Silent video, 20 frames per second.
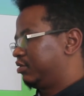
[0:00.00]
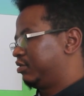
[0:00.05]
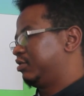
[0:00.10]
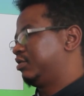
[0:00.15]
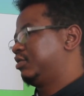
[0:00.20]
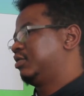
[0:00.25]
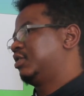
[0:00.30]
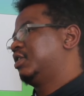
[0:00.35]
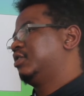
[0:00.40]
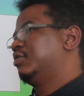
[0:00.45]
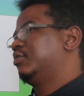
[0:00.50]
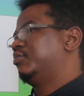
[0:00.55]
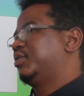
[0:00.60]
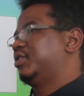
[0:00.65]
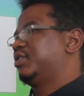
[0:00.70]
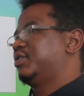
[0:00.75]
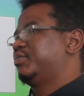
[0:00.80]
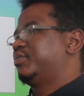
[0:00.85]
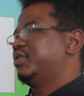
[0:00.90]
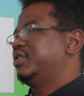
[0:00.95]
you got to be
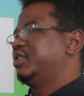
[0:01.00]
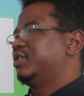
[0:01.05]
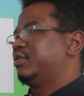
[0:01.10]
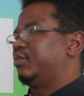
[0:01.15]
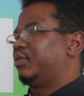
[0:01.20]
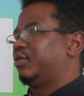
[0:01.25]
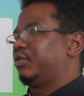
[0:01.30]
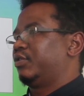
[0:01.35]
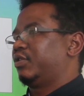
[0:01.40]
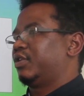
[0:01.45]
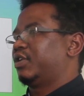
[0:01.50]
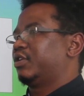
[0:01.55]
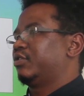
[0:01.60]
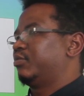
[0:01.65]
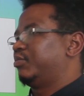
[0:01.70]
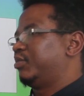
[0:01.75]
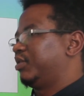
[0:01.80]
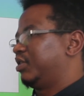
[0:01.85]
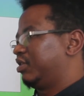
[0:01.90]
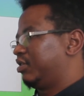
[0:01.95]
responsible. You got to
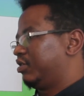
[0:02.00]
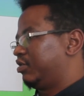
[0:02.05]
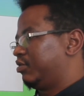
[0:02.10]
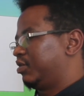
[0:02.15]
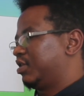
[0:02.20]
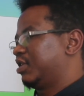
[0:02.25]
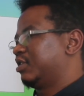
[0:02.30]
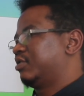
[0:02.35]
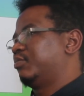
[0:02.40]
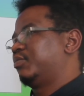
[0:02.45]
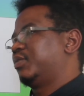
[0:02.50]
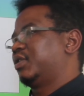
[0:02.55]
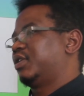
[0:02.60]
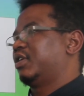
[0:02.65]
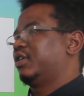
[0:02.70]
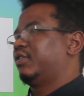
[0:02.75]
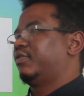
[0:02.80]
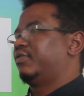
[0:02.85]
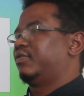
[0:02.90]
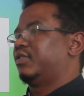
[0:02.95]
be
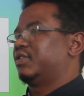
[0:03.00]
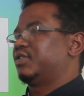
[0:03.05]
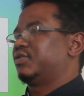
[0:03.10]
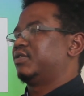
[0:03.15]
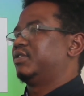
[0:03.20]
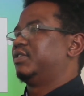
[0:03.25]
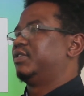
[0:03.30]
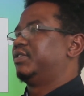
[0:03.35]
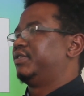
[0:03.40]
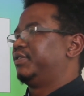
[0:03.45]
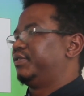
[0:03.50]
careful as well.